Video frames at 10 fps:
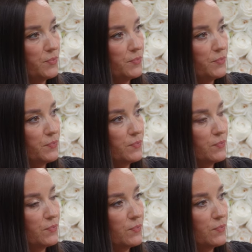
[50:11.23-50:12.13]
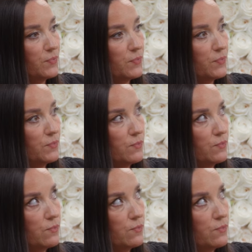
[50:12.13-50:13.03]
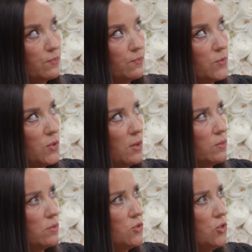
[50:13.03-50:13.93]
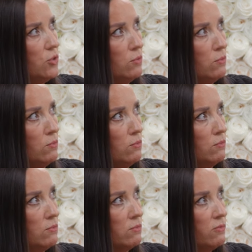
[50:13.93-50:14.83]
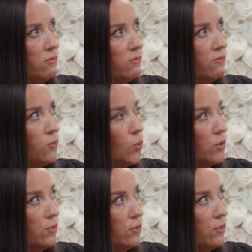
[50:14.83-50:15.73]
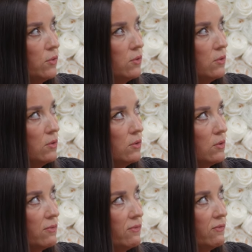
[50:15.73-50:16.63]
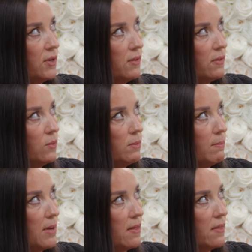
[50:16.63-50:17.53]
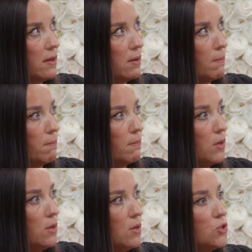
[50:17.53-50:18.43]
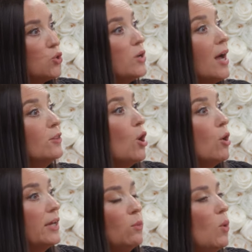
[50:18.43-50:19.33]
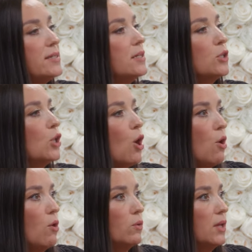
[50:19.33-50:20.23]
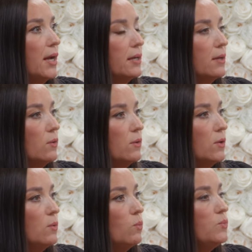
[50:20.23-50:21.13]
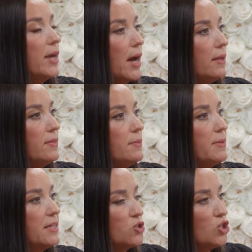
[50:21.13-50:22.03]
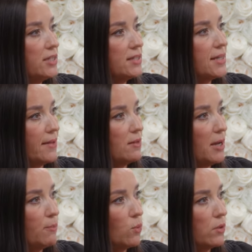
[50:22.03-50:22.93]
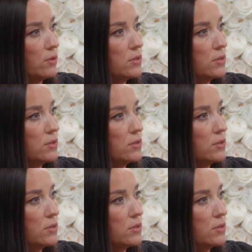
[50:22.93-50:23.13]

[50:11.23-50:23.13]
So how many weeks was that after? So that was June 4th or 5th that we met them. So not long. It okay. wasn't a long like couple weeks. It, yeah, because she had signed the paperwork.